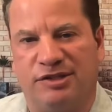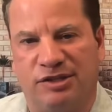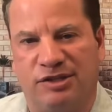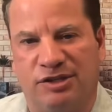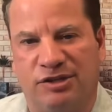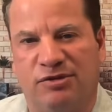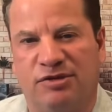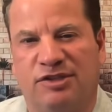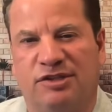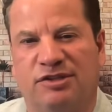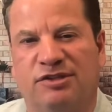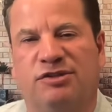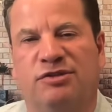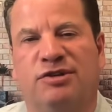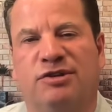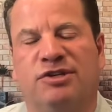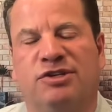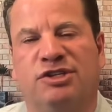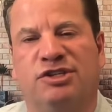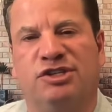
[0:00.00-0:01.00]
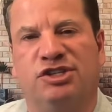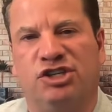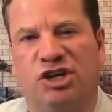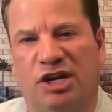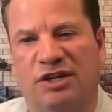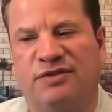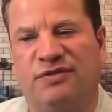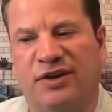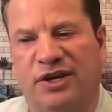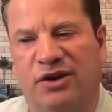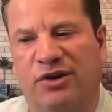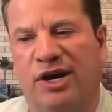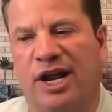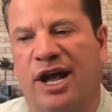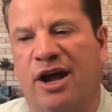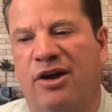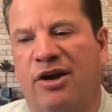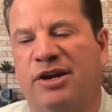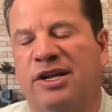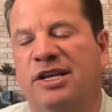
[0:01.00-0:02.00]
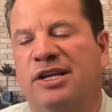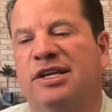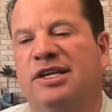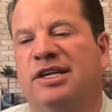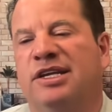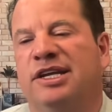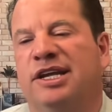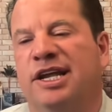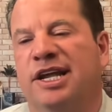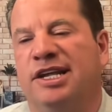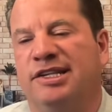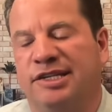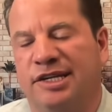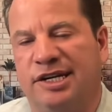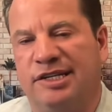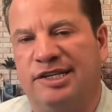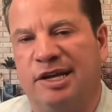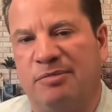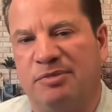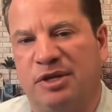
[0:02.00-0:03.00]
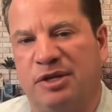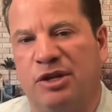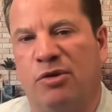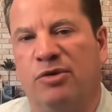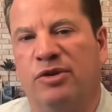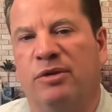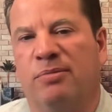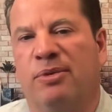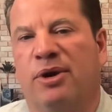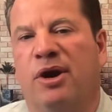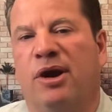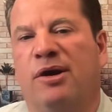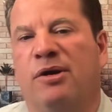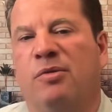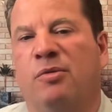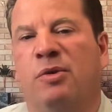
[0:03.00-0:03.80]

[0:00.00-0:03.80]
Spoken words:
use and sort of just figure it out is an attempt to lower the bar.